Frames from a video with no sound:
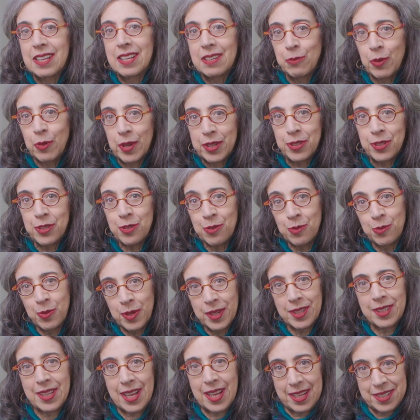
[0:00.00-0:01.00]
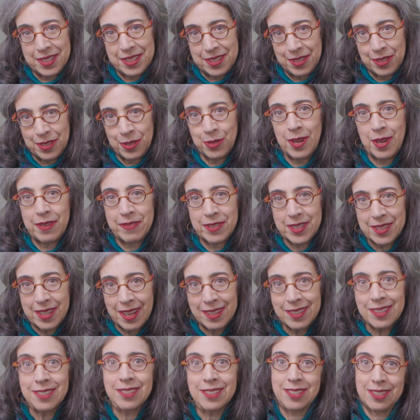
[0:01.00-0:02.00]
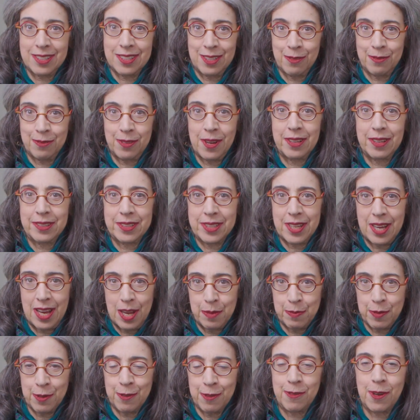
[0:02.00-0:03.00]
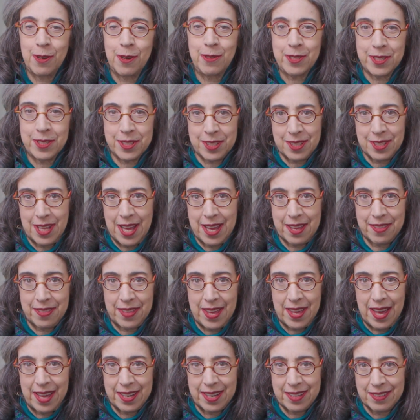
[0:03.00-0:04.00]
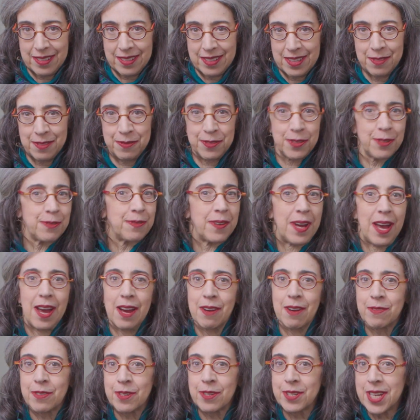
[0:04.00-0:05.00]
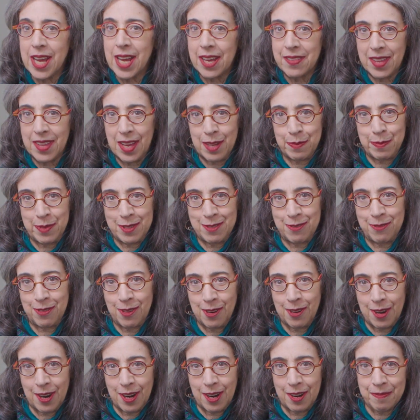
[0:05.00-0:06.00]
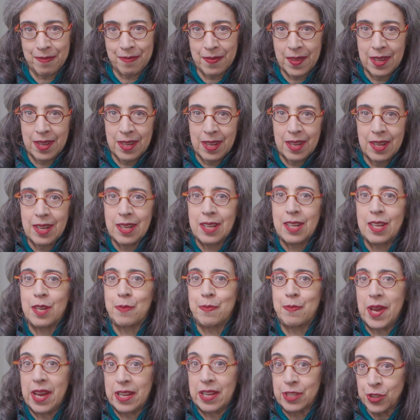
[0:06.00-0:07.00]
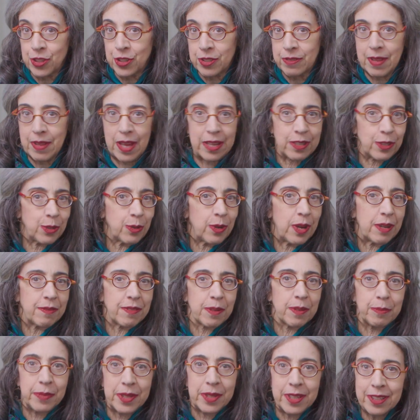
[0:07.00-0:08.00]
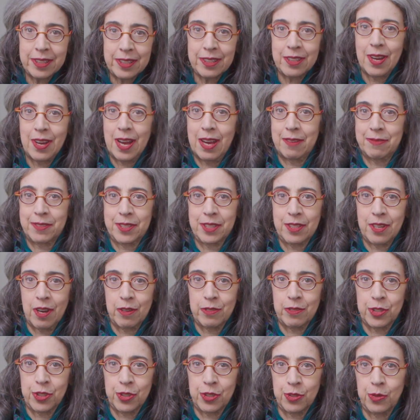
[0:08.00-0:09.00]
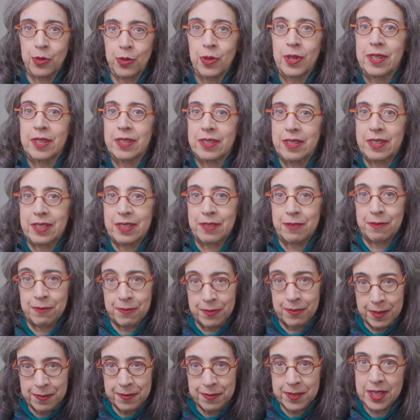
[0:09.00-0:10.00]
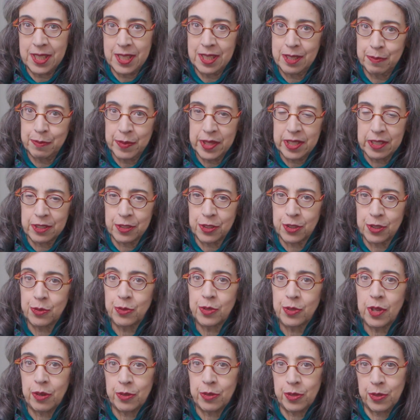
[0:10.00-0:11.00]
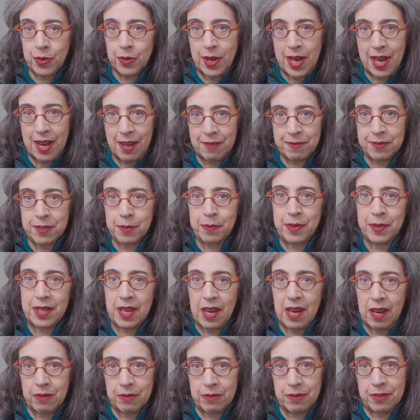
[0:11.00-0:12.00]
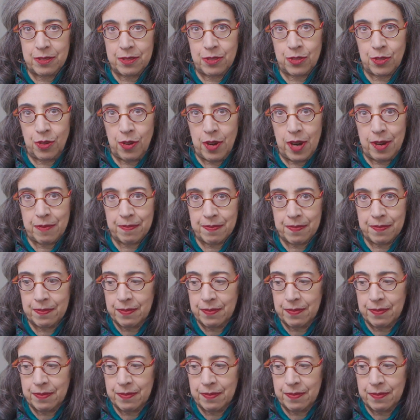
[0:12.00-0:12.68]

When you realize that you have a tendency to fall into hyperfocus like that, if you've ever done that before, imagine that you have a meeting you have to go to. In 15 minutes, you know you have to be out the door.